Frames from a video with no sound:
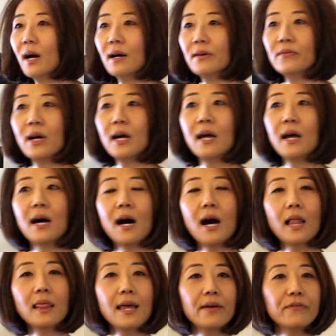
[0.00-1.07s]
of
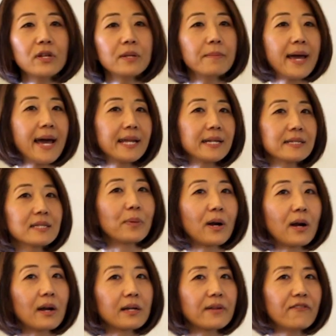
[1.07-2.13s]
11 Madison
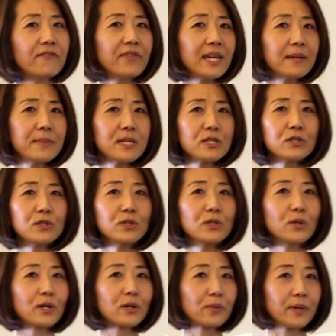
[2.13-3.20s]
Park, a famous New
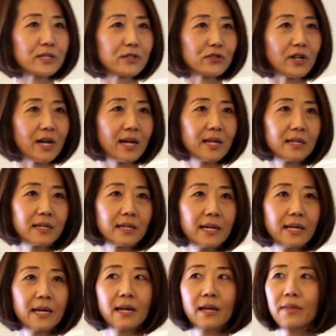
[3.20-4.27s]
York restaurant
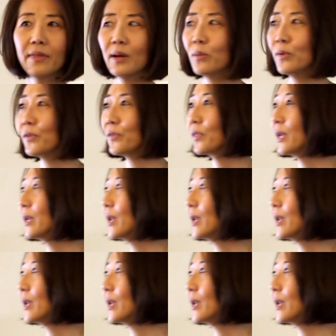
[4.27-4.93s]
that was the